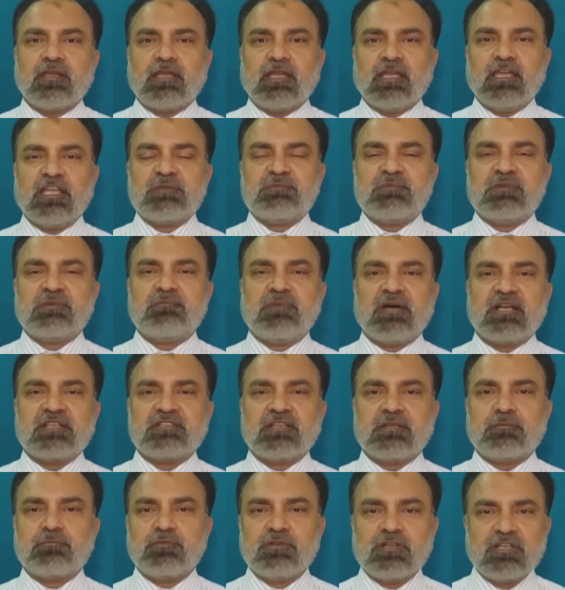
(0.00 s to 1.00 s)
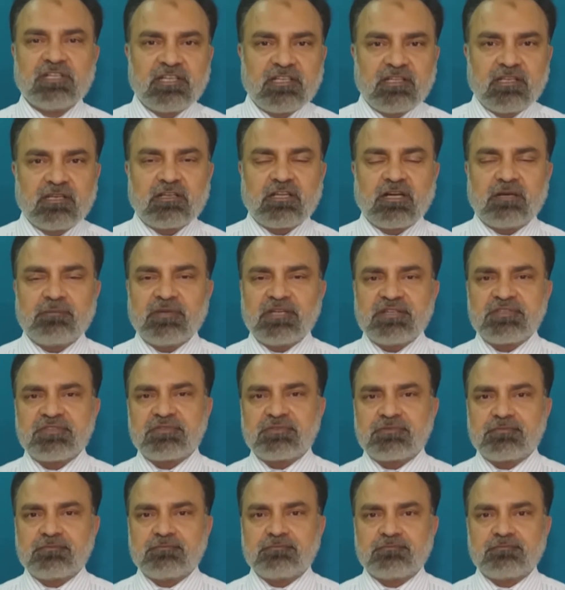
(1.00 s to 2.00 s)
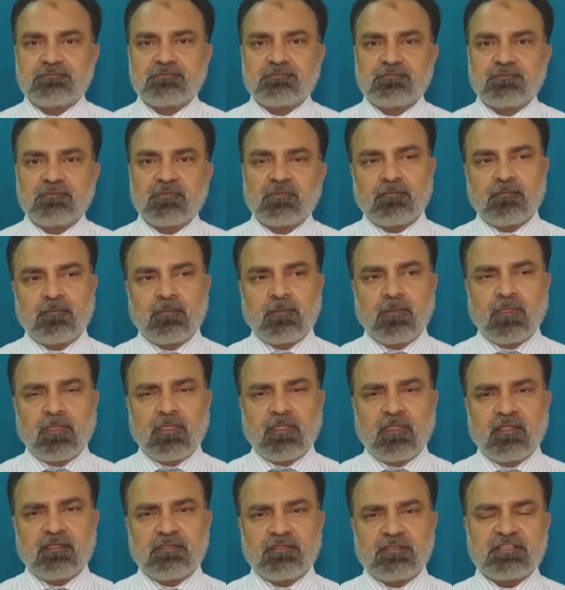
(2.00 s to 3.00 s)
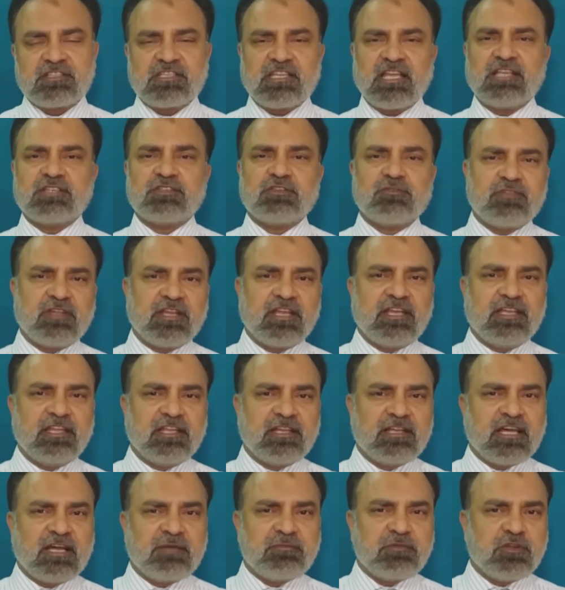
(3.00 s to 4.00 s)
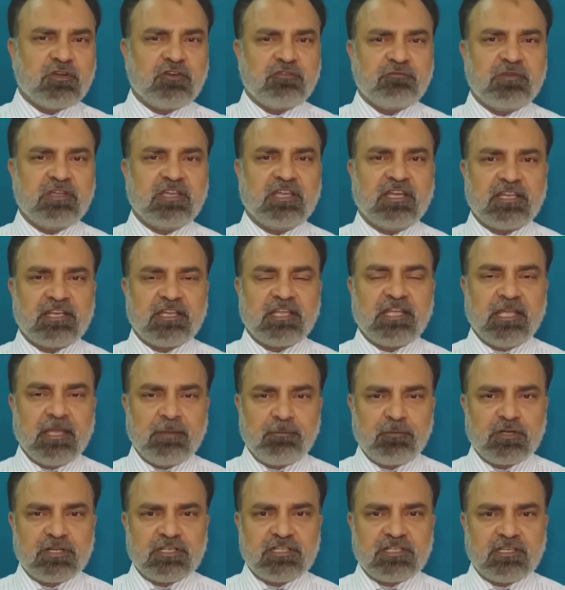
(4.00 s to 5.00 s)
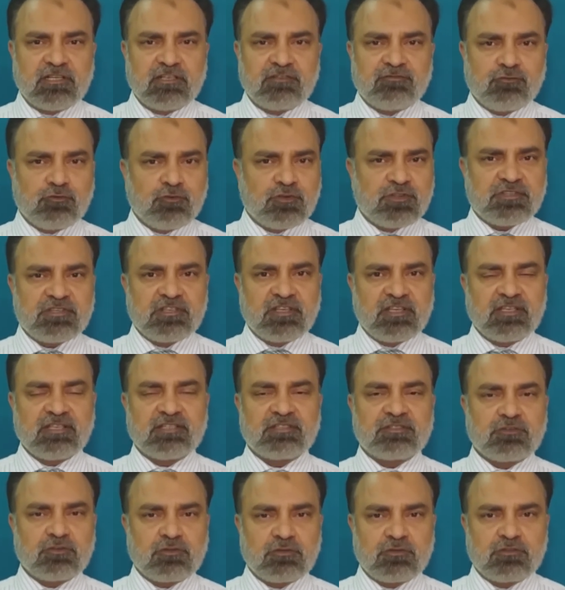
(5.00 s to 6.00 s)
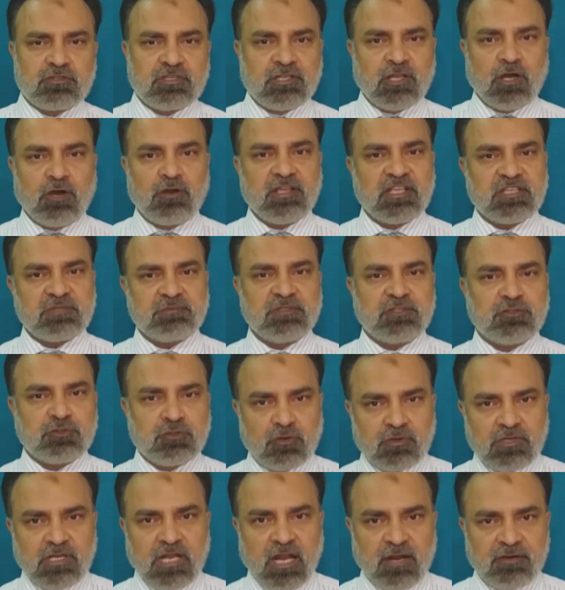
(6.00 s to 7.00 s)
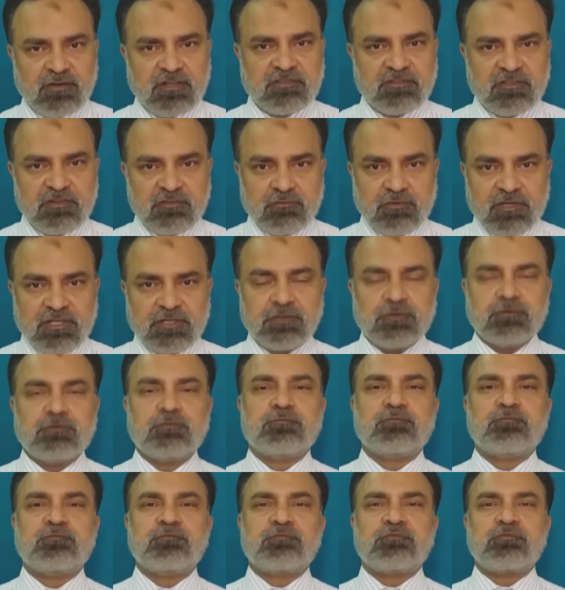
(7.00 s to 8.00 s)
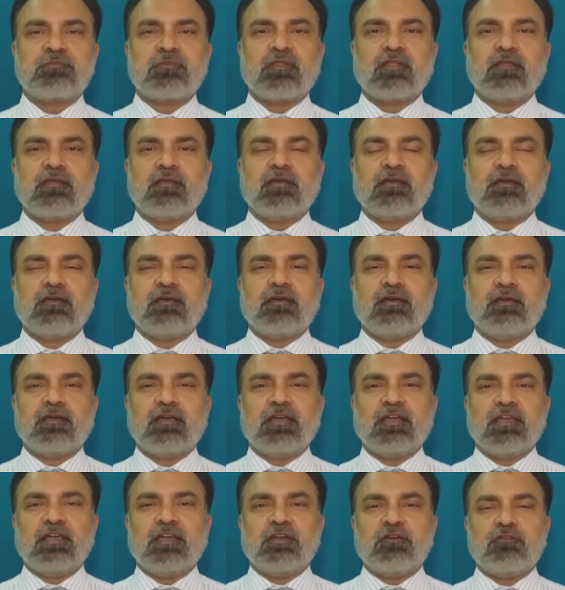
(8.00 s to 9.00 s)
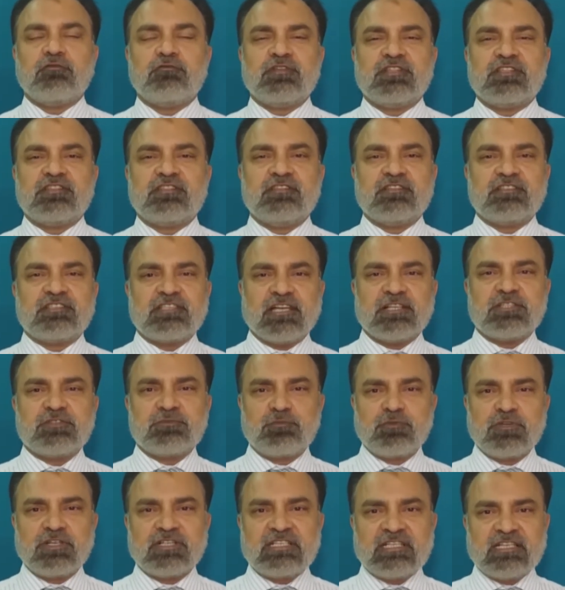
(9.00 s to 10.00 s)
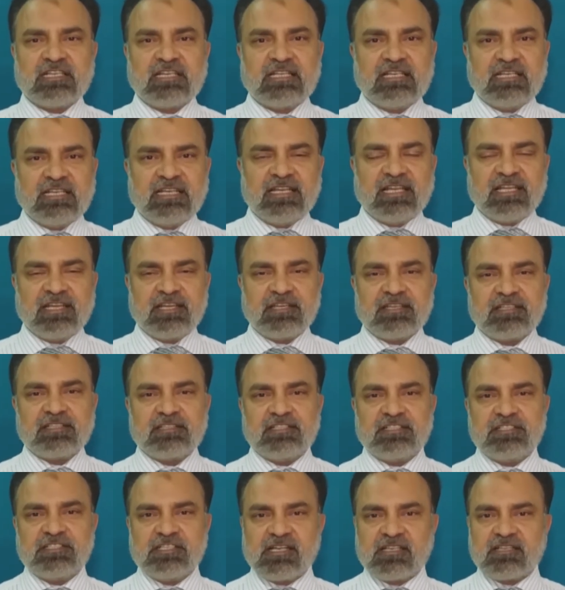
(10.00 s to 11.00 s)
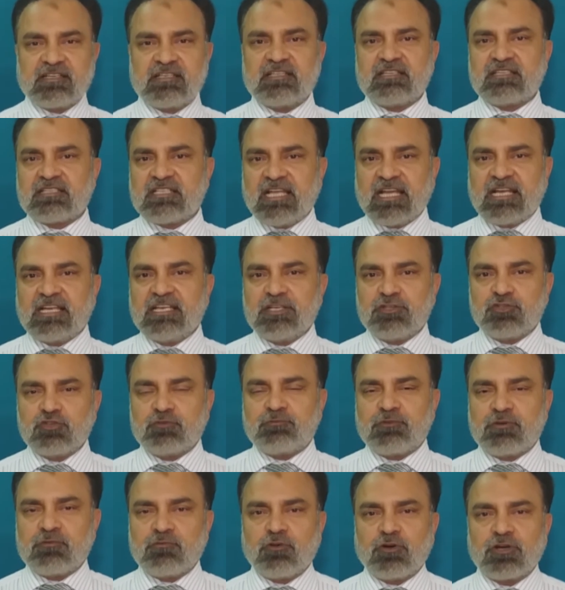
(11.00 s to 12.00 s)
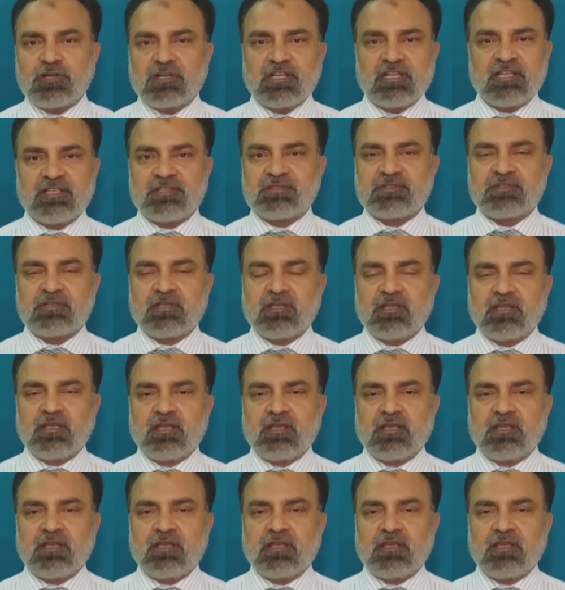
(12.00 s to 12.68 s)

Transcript: He has been passing political comments. The stance of the Indian Army of being an apolitical force now has been thrown out of the window. With such political leaning, the general is likely to promote his